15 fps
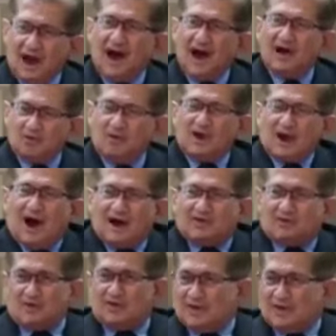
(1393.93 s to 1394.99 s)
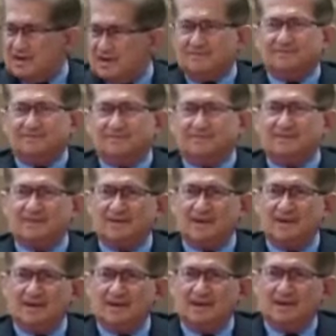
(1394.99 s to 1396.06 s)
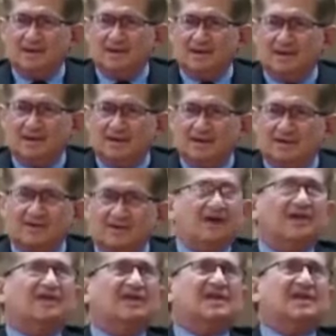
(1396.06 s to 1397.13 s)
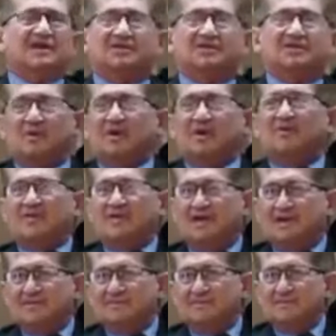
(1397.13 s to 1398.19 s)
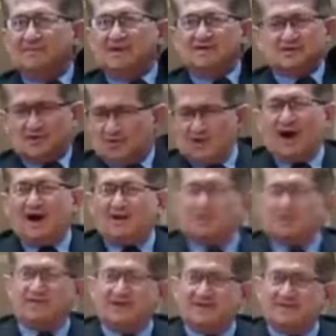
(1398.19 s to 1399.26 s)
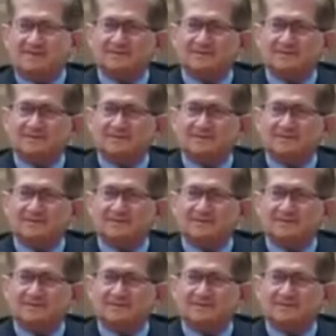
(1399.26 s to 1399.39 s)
We are with him till the day to be with him. So we are with him.